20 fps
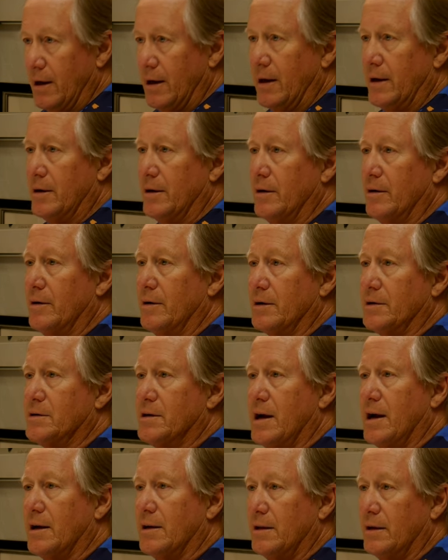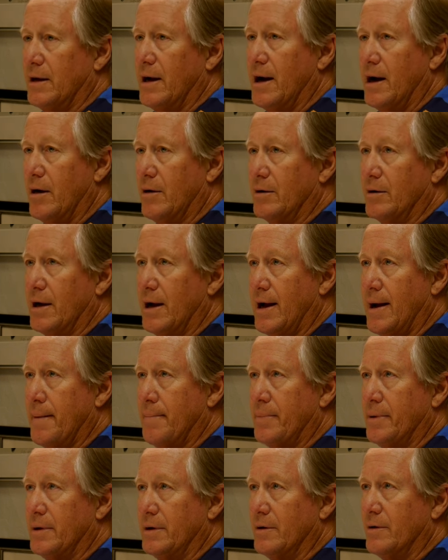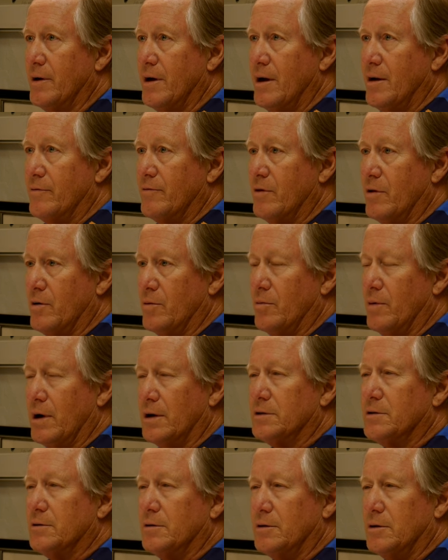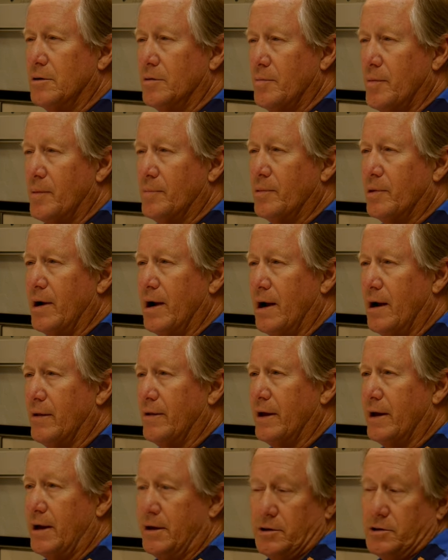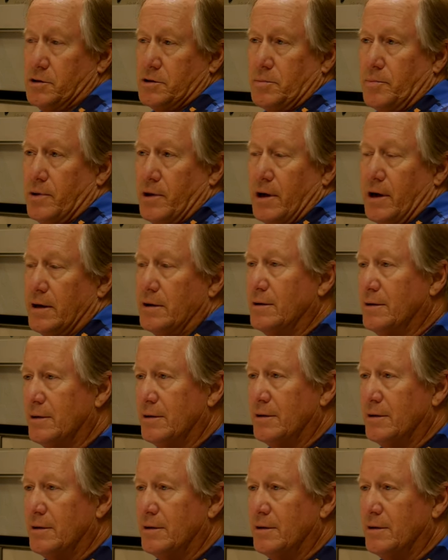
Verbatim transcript: I don't know exactly how it happened for the Russell. Do you remember how that, you just applied?